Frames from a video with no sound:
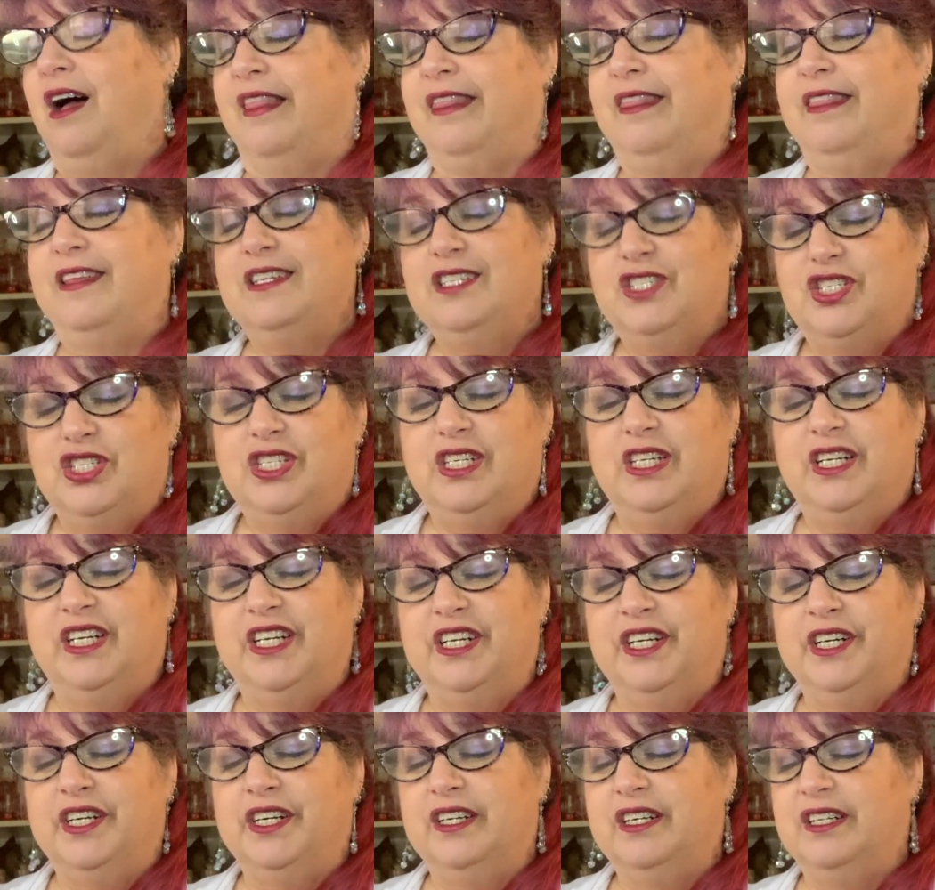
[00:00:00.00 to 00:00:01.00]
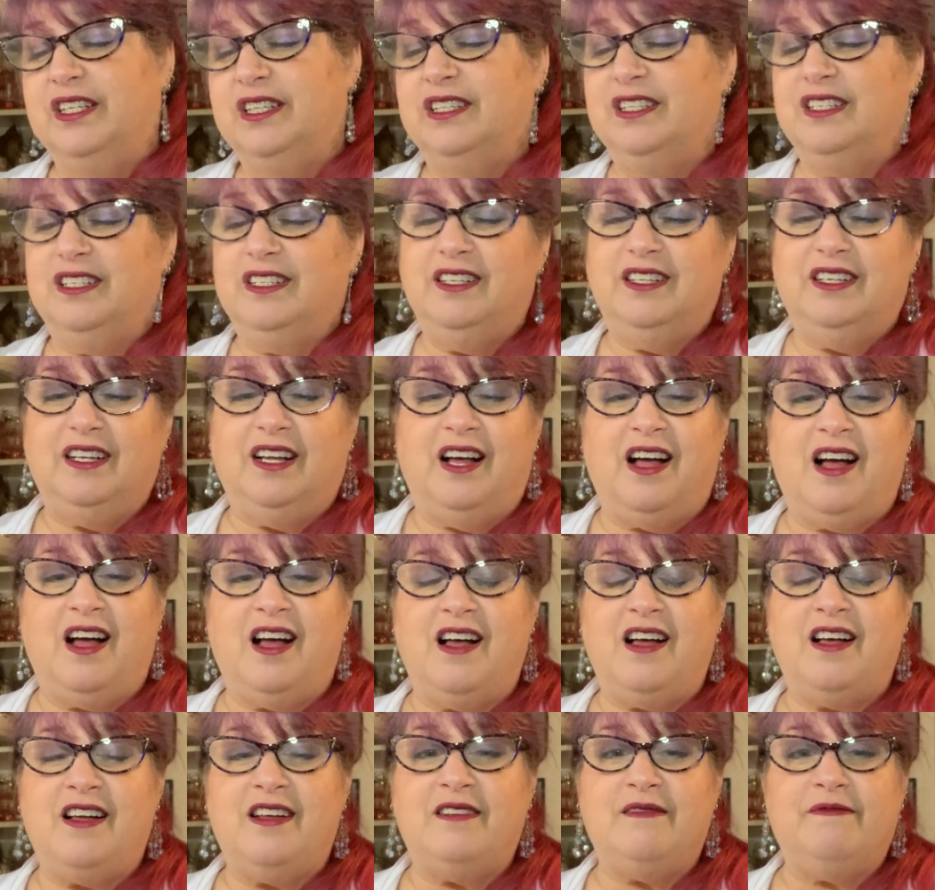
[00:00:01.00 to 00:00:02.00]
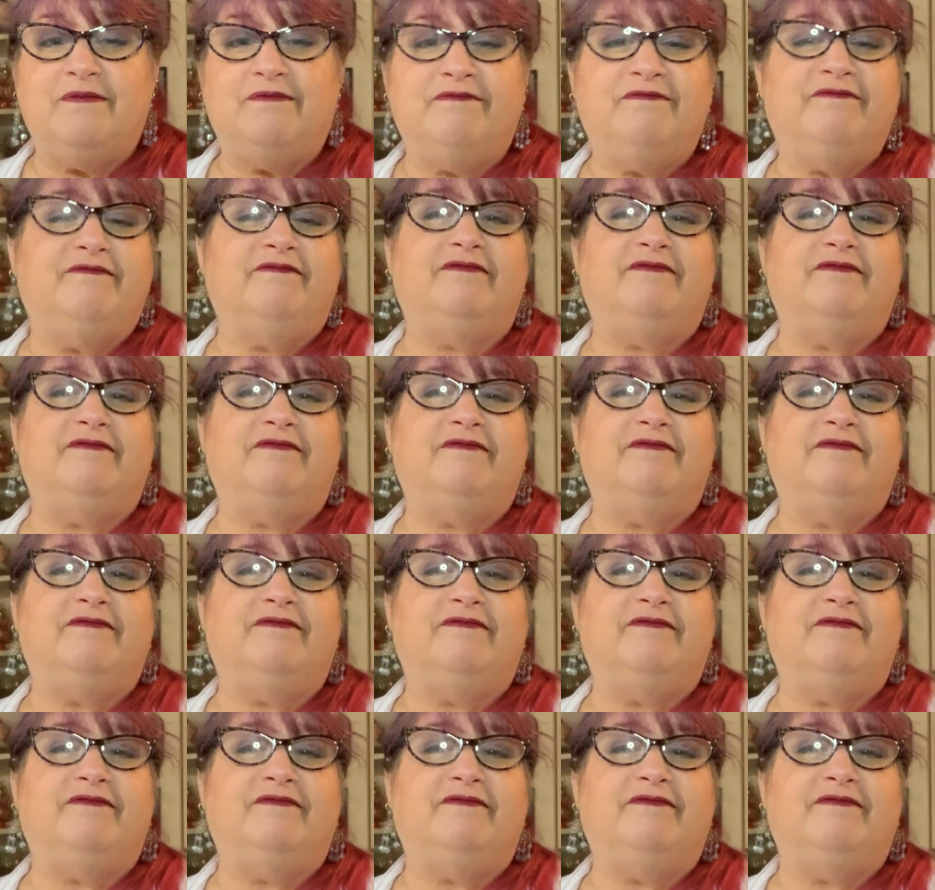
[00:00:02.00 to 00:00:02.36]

This year, I'm